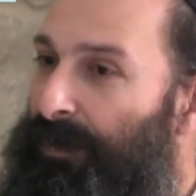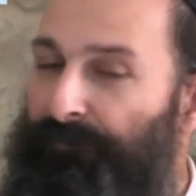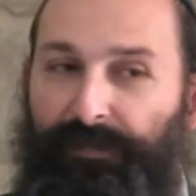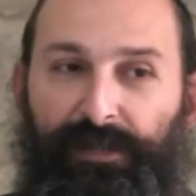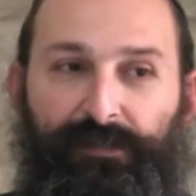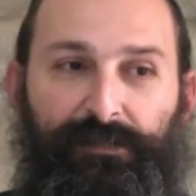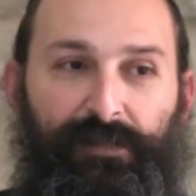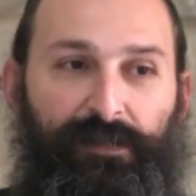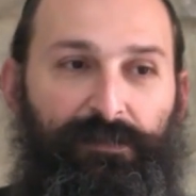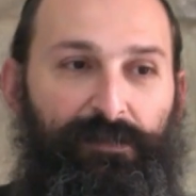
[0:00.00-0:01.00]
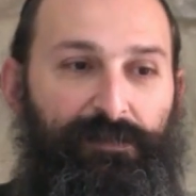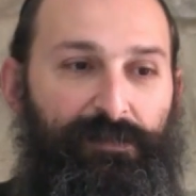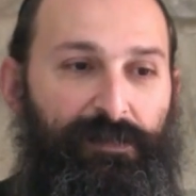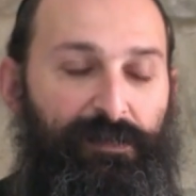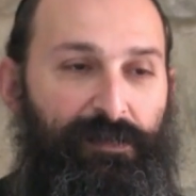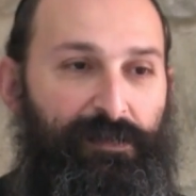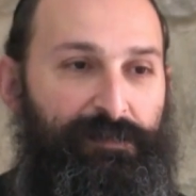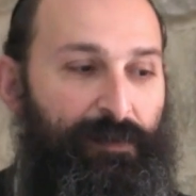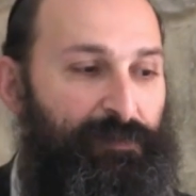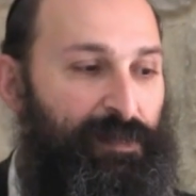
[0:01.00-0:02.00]
it means that
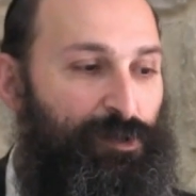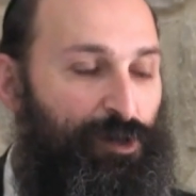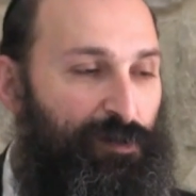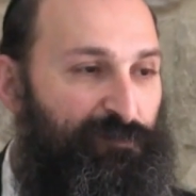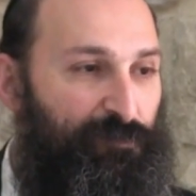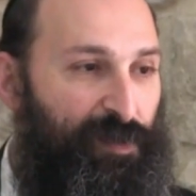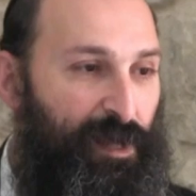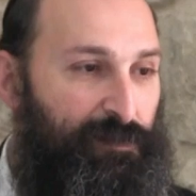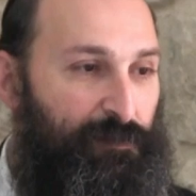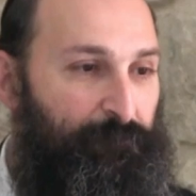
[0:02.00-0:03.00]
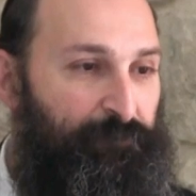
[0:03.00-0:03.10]
there's something to learn from that.